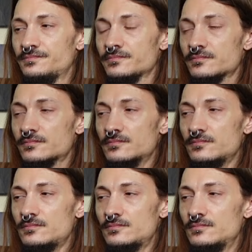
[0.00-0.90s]

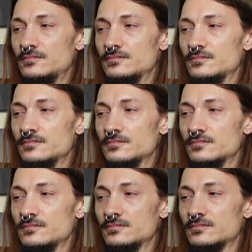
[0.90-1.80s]

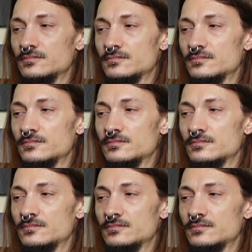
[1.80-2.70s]

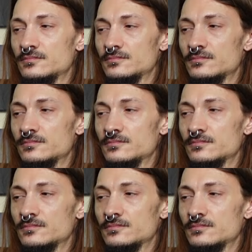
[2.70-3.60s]

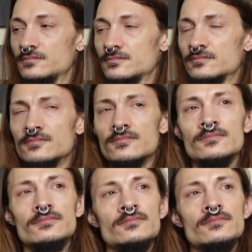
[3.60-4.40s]
(not speaking)